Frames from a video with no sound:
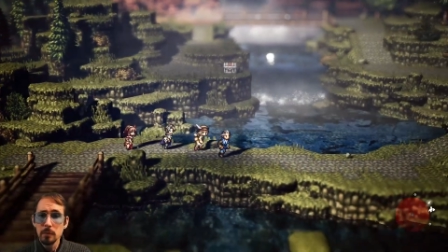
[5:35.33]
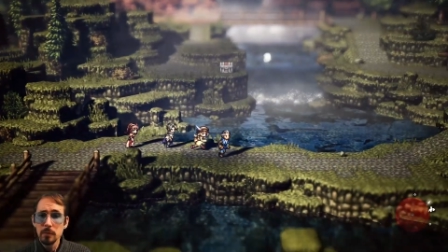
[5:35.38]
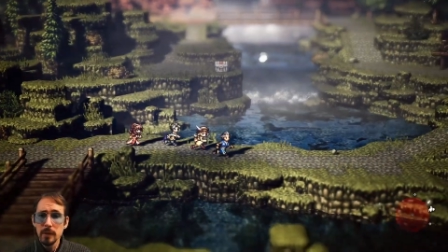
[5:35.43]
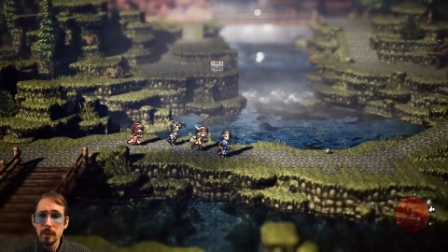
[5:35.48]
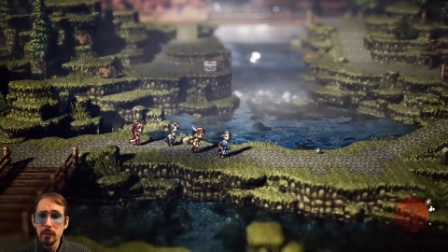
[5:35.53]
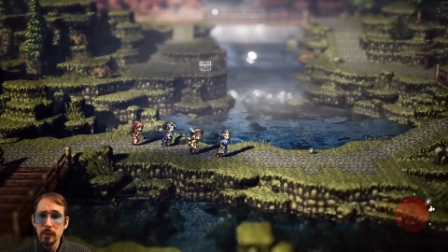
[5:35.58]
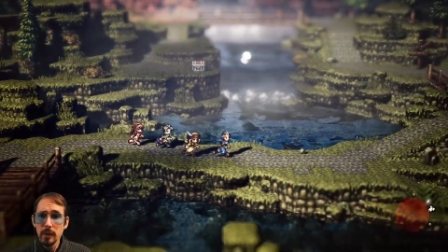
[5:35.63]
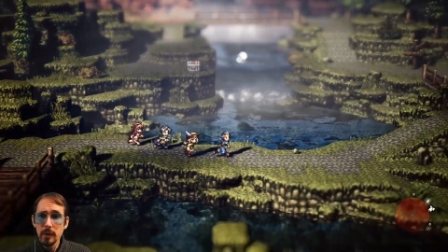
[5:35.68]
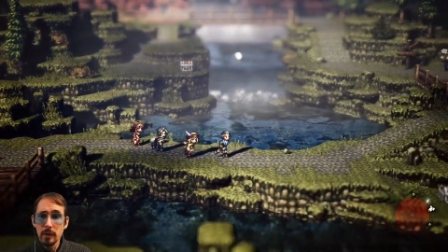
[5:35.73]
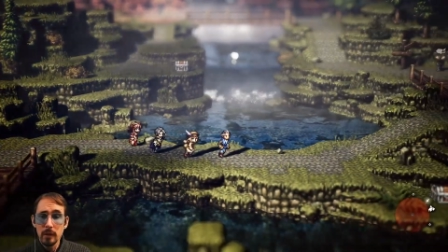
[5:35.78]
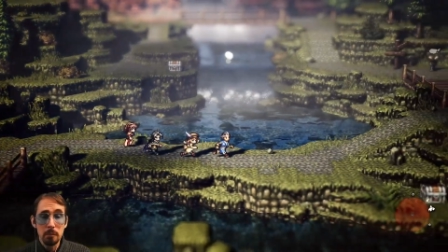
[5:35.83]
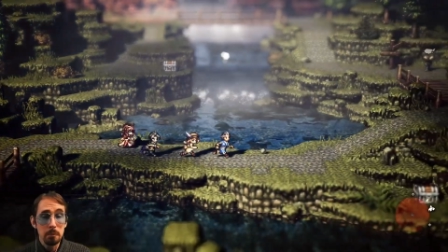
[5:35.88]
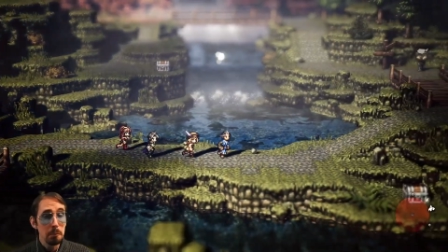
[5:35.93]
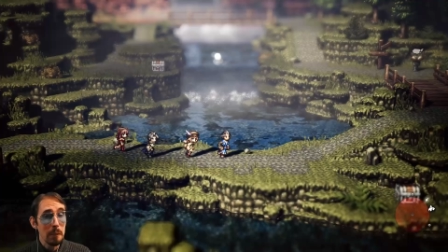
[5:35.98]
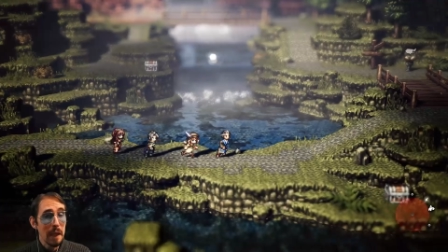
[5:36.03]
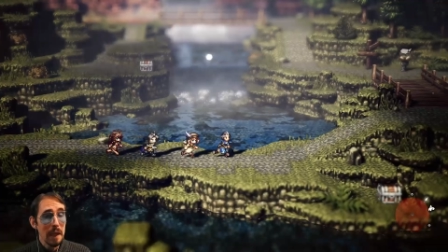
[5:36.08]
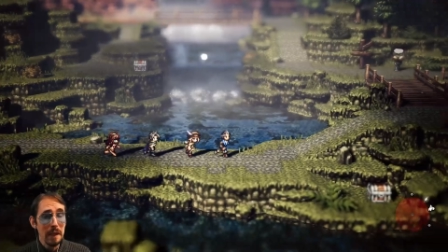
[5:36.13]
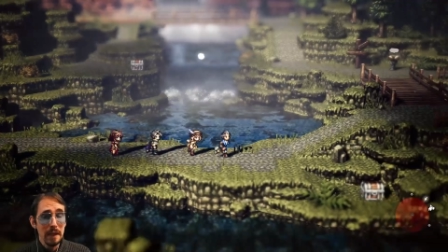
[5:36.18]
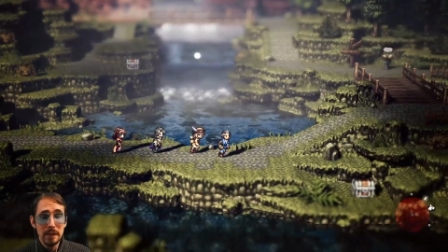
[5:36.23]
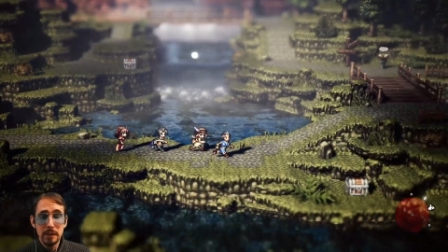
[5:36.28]
hopefully we are
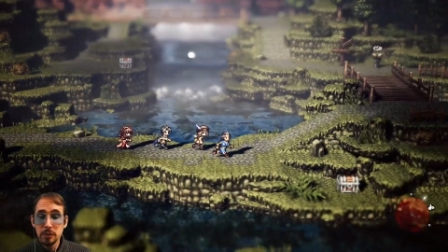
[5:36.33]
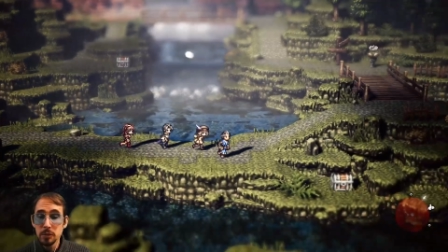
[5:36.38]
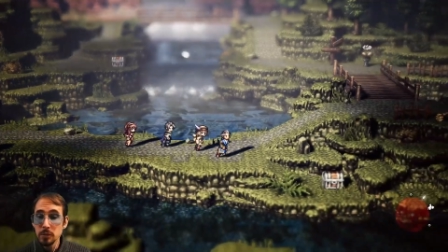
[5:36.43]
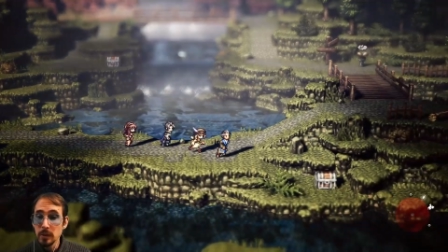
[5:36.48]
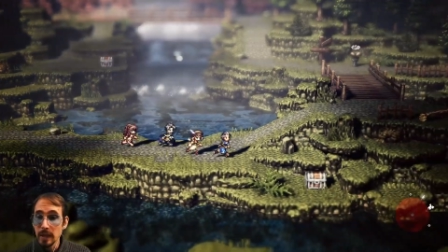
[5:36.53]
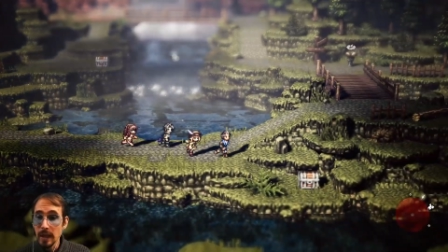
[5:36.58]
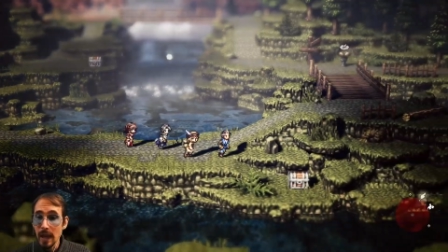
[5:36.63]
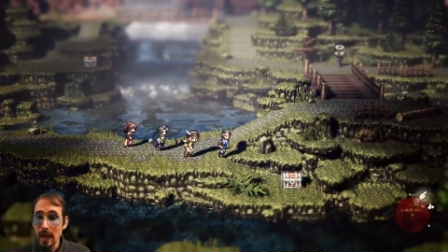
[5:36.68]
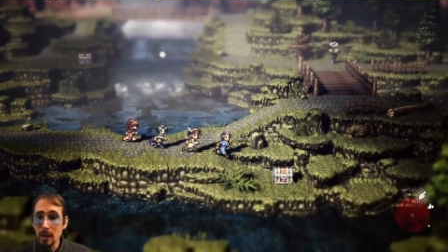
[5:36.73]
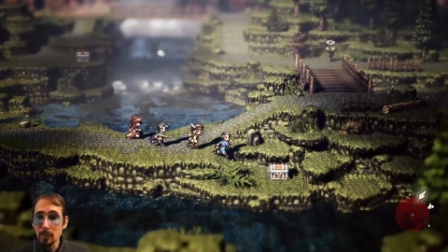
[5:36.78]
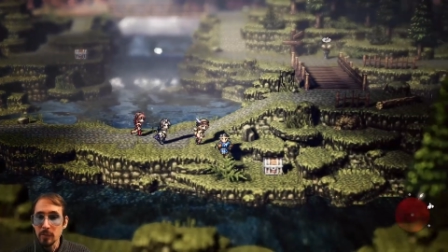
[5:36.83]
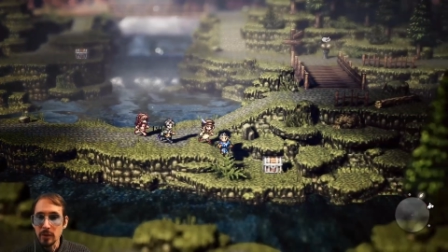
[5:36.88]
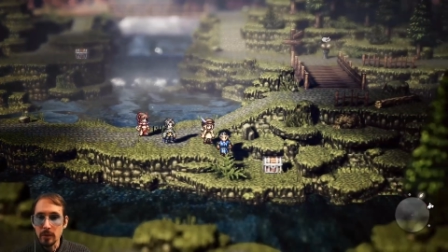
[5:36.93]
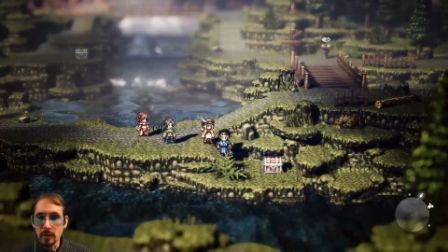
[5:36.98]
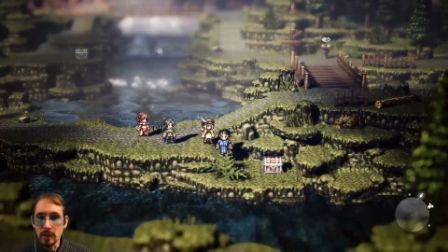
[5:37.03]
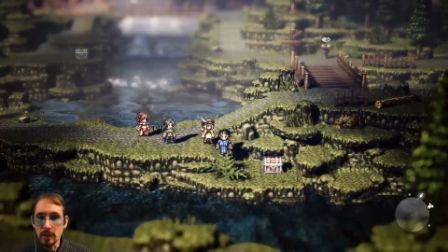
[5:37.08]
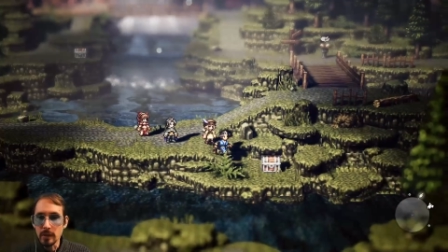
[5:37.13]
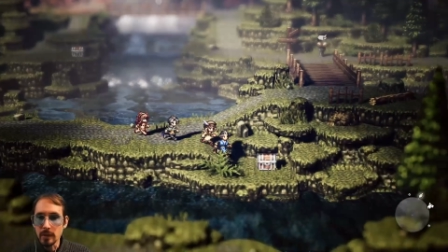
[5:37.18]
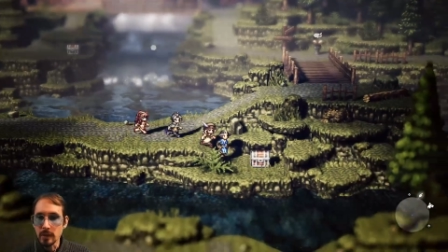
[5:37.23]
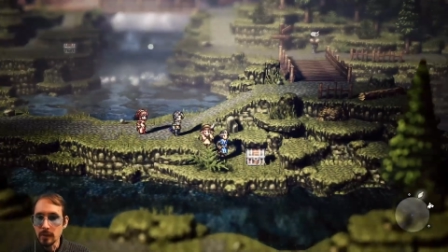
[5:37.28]
heading to a
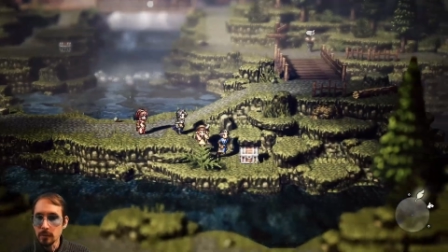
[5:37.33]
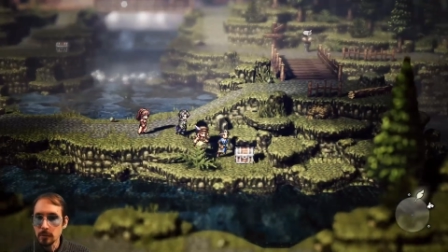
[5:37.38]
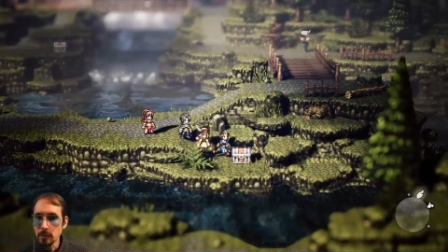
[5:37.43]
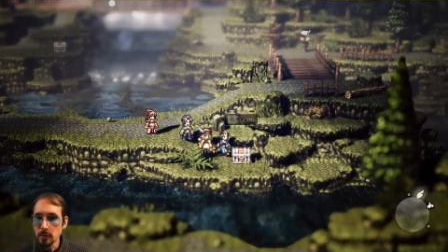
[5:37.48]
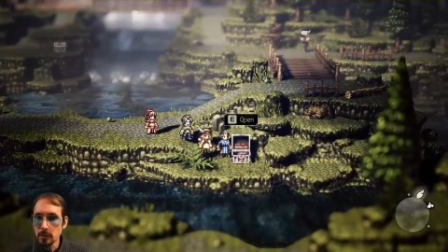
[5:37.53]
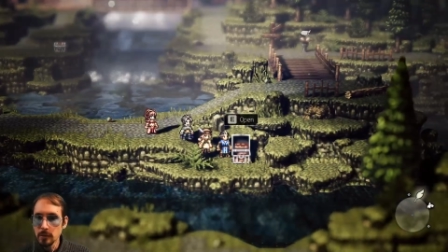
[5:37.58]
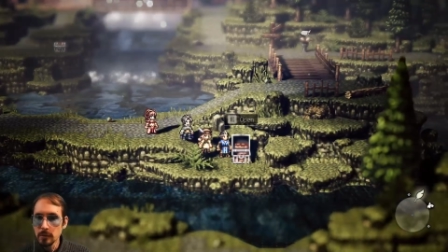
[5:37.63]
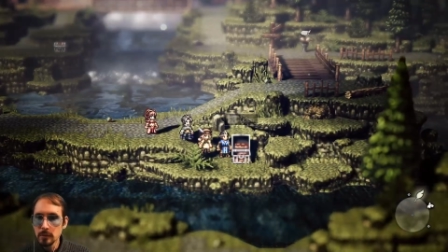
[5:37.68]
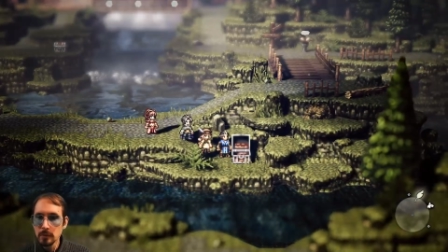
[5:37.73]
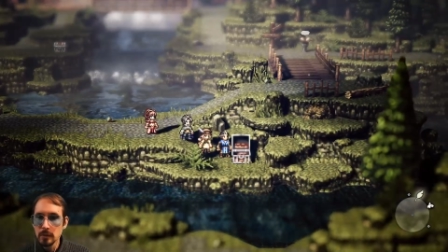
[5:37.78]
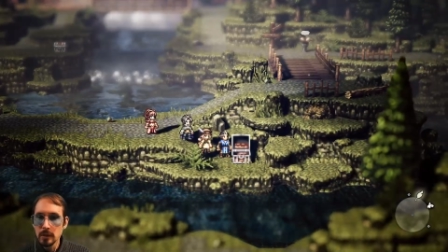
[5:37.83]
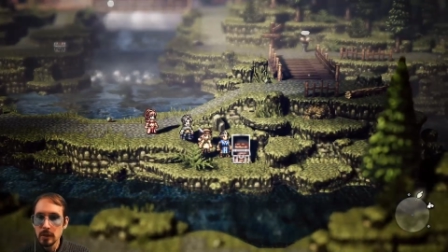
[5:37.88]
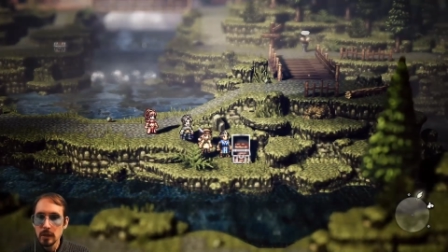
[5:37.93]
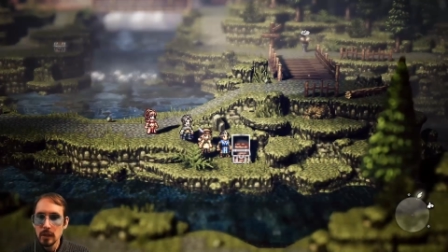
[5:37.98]
happier ending for you.